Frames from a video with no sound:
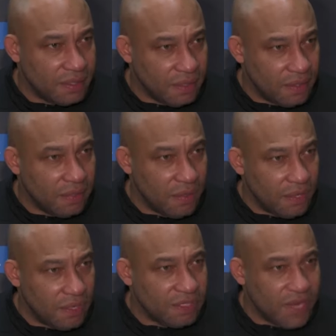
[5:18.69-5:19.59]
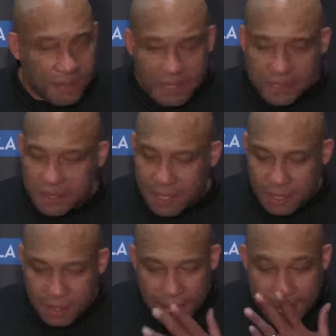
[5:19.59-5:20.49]
You know, know your assignments,
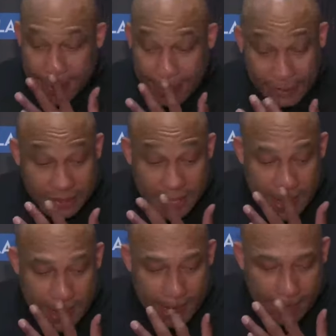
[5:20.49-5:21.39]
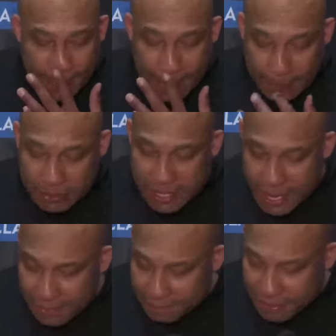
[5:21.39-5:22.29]
and he's done that. You know,
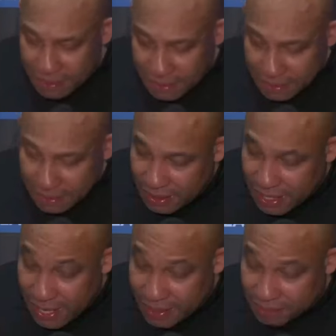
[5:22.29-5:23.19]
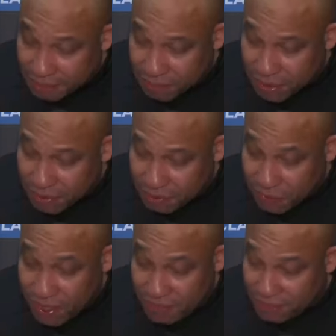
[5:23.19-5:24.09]
tonight he had you know
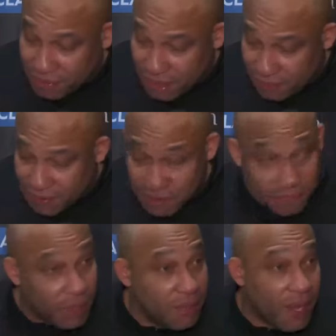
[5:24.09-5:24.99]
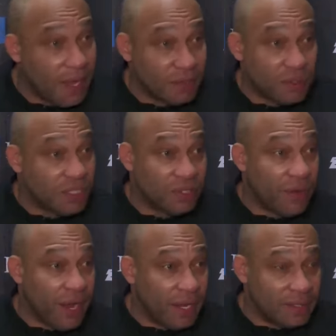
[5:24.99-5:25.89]
three defensive rebounds, which is
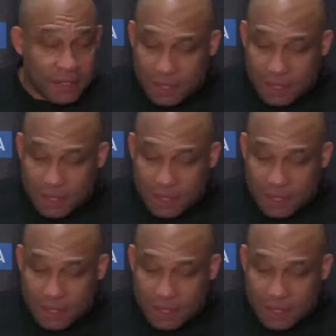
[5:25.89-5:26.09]
great.